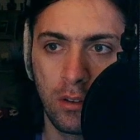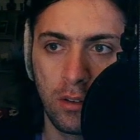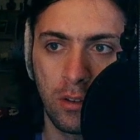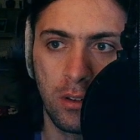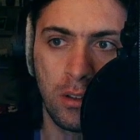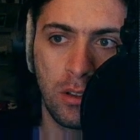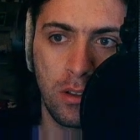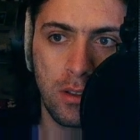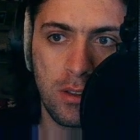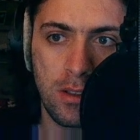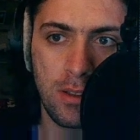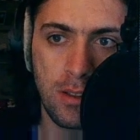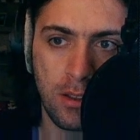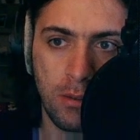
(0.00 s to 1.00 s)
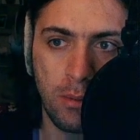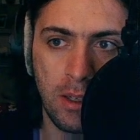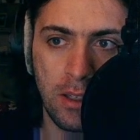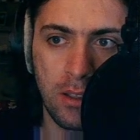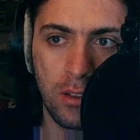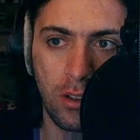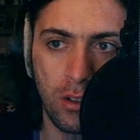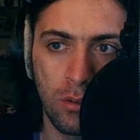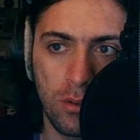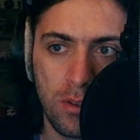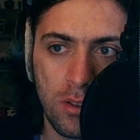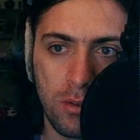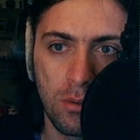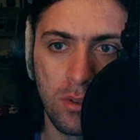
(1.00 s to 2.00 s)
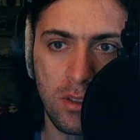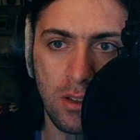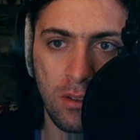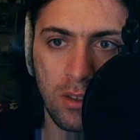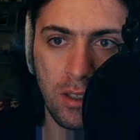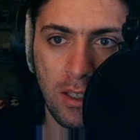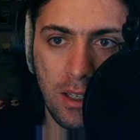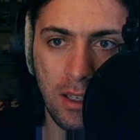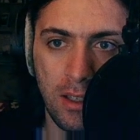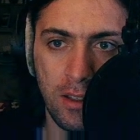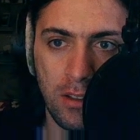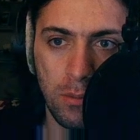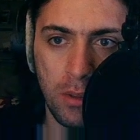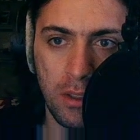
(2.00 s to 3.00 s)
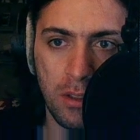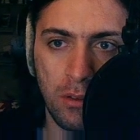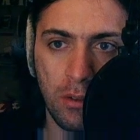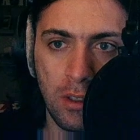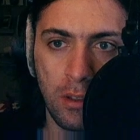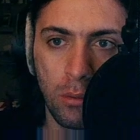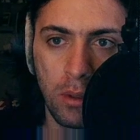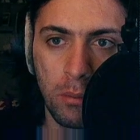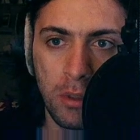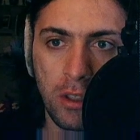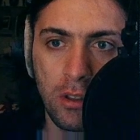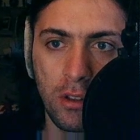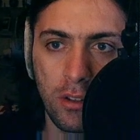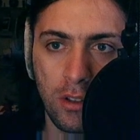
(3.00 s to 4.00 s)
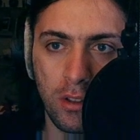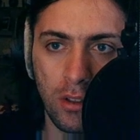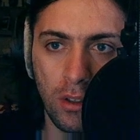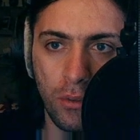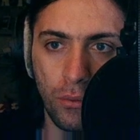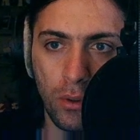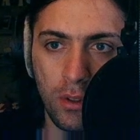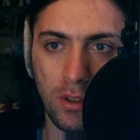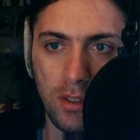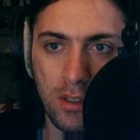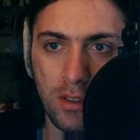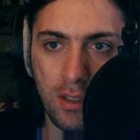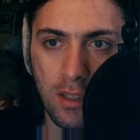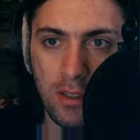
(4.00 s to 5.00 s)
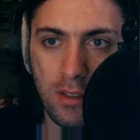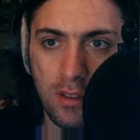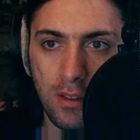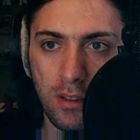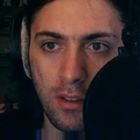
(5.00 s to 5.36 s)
Now this is quite an old school sounding Hihat, but it will be good enough for this test.